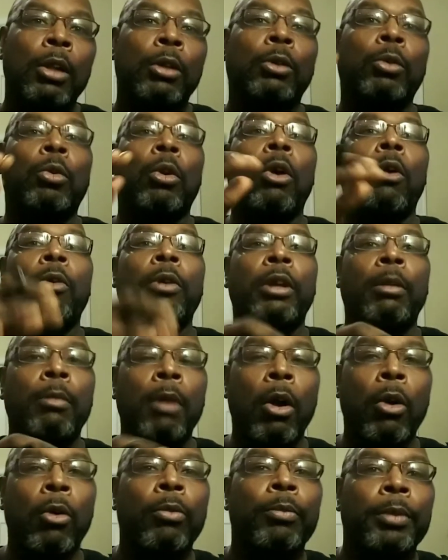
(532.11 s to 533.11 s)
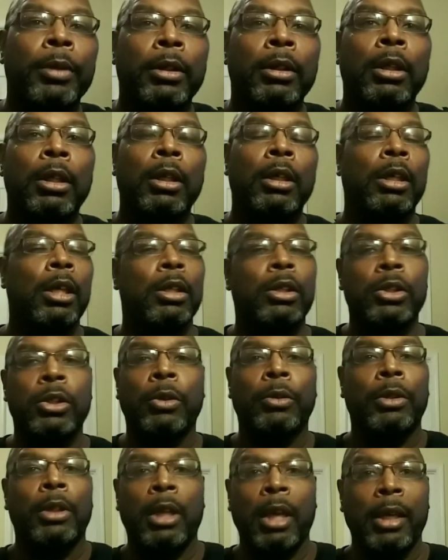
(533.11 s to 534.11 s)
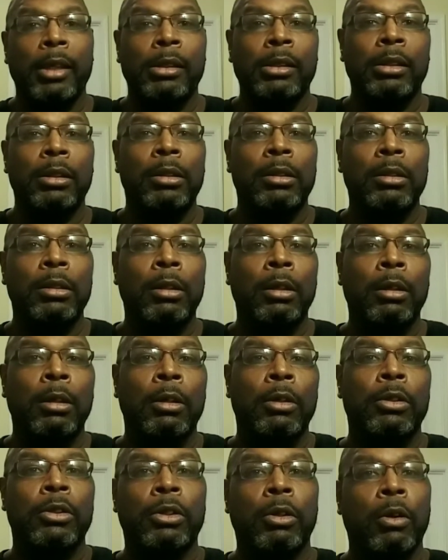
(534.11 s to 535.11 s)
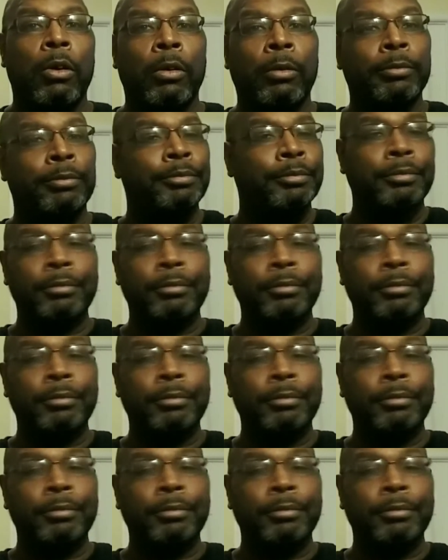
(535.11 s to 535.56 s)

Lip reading: throw him open in certain cases. So